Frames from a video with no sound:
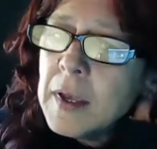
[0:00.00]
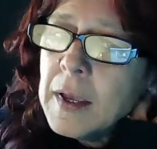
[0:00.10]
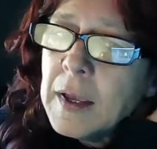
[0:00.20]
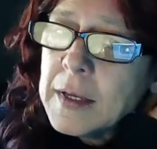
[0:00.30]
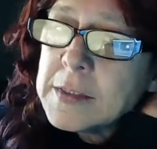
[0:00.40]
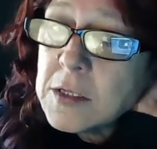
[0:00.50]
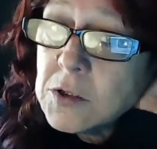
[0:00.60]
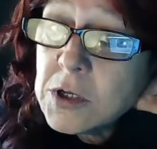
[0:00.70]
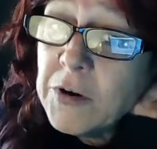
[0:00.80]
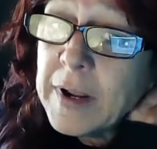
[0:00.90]
As I
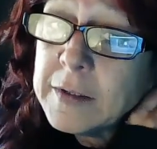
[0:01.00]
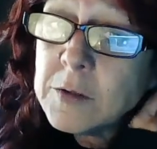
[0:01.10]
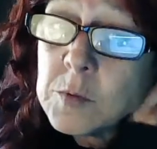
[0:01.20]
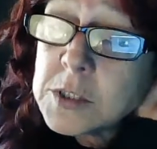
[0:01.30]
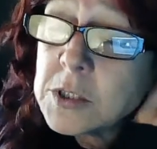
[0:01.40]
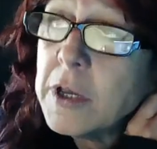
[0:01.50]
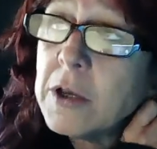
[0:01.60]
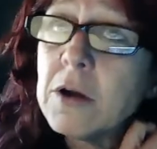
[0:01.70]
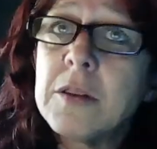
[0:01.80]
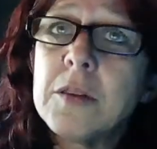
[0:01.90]
look around at what's
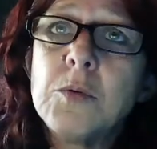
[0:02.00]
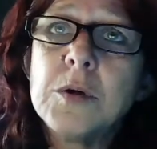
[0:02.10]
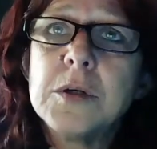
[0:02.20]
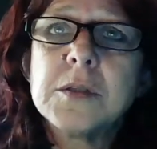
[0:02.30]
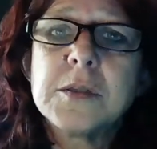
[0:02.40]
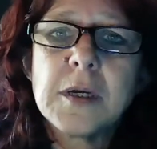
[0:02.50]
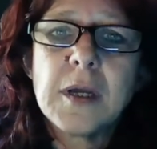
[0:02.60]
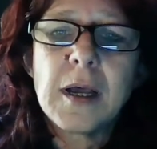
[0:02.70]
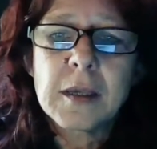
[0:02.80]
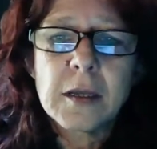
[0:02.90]
going on in the world,
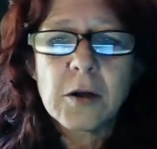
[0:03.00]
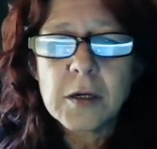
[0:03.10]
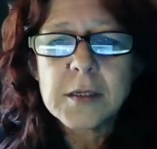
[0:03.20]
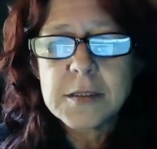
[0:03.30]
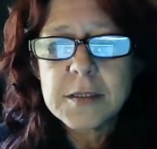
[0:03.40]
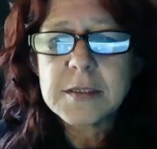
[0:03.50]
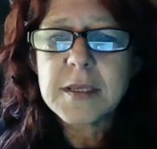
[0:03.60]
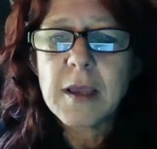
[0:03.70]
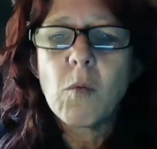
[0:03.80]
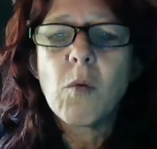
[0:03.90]
I can honestly
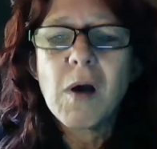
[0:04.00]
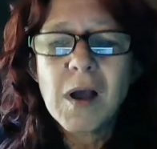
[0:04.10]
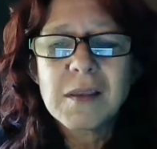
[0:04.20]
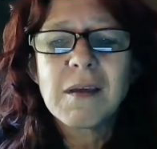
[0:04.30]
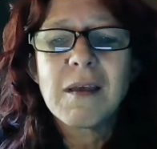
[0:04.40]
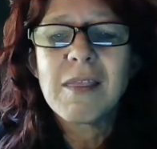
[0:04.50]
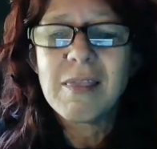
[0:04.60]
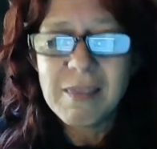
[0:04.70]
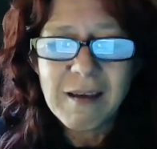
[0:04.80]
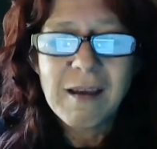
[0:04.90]
say, what
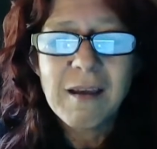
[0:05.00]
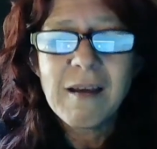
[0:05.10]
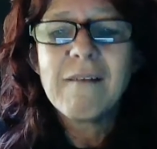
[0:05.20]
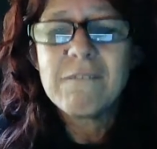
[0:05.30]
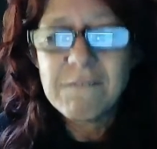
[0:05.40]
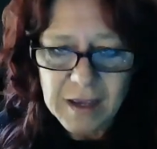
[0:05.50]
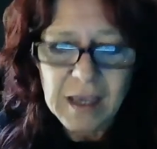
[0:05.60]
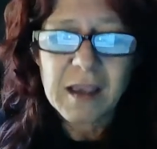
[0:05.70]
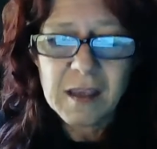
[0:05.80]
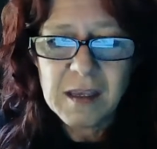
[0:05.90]
the
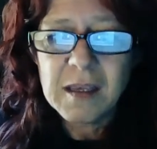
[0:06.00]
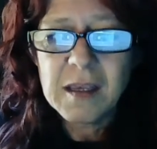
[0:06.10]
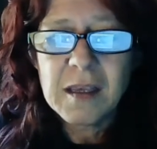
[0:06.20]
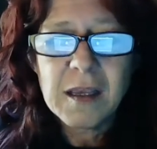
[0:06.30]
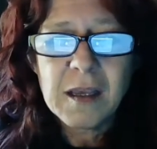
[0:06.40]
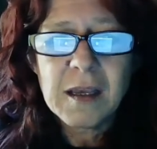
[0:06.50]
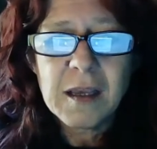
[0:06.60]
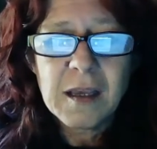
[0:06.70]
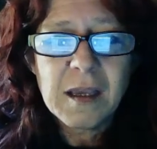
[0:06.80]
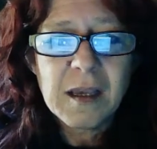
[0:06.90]
fuck?
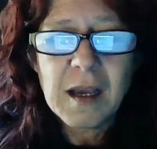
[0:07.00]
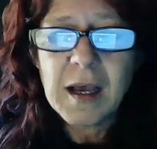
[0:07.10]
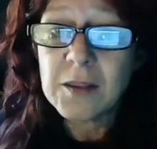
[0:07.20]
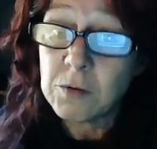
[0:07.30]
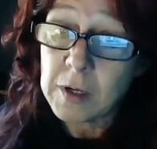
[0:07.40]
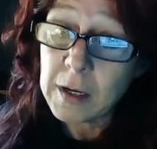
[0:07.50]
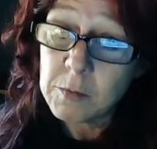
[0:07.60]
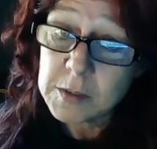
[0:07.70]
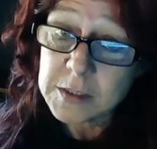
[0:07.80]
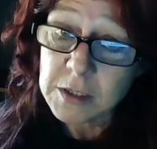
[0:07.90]
I thought I
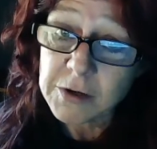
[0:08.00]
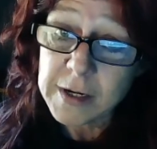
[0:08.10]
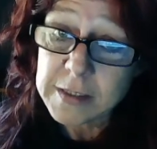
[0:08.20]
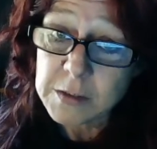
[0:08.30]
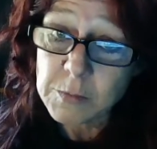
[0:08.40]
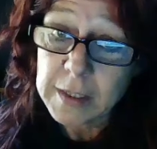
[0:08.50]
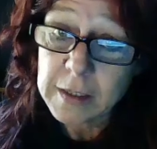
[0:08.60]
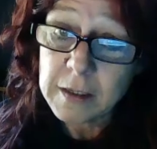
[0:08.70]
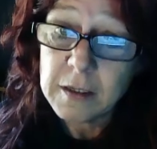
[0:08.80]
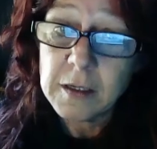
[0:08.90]
was the crazy
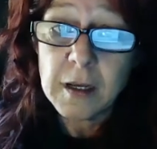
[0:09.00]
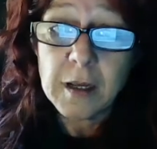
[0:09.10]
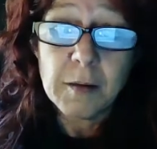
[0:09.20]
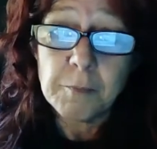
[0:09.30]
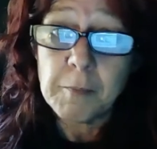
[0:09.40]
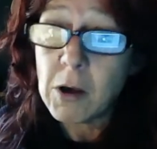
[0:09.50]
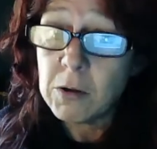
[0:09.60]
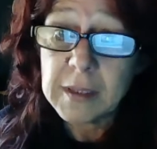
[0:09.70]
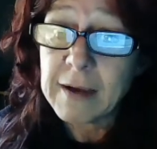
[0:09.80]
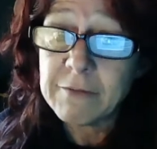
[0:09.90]
one. My
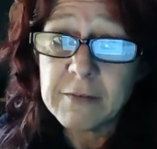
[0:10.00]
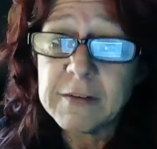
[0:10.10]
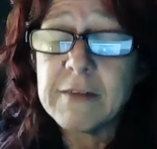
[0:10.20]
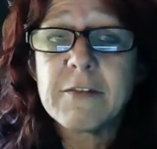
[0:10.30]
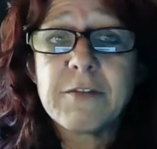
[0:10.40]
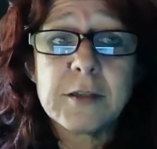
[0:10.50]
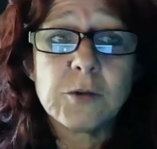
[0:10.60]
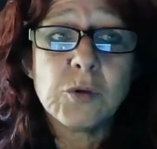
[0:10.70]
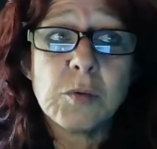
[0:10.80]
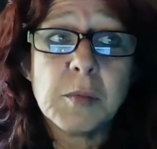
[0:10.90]
whole life I've never
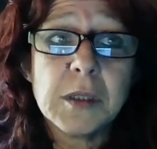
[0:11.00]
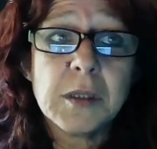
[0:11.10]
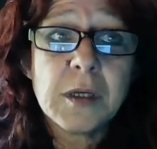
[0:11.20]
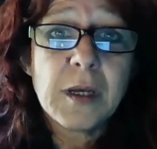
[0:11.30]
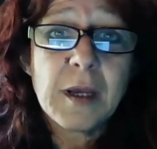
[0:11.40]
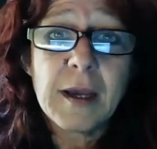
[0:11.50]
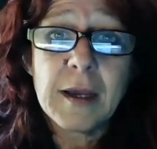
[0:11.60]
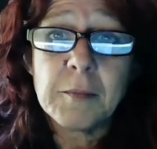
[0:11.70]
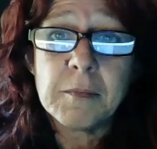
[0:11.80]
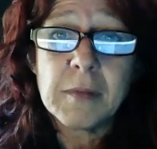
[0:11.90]
felt normal.
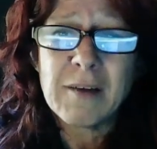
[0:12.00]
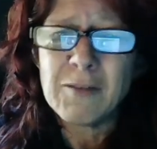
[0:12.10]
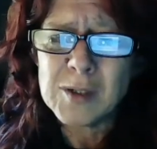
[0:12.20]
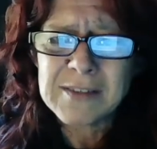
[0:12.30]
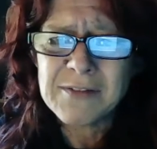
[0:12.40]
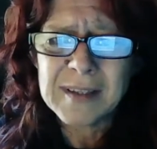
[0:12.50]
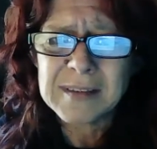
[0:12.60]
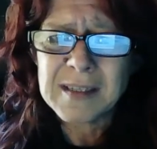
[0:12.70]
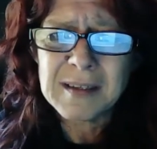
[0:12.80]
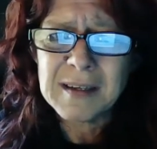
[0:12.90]
I've always
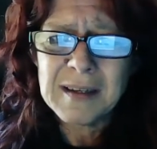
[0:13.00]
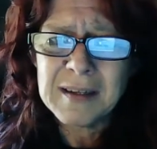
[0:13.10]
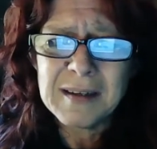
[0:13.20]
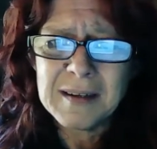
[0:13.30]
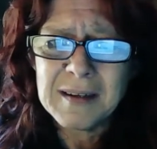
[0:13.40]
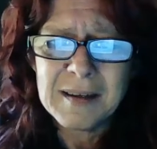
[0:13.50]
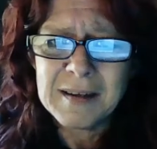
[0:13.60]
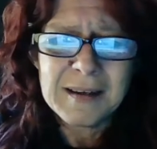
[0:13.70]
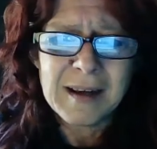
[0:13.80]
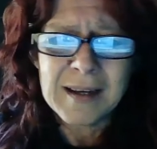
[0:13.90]
felt
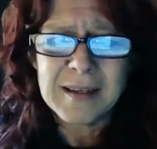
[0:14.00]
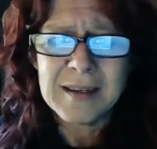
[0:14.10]
out.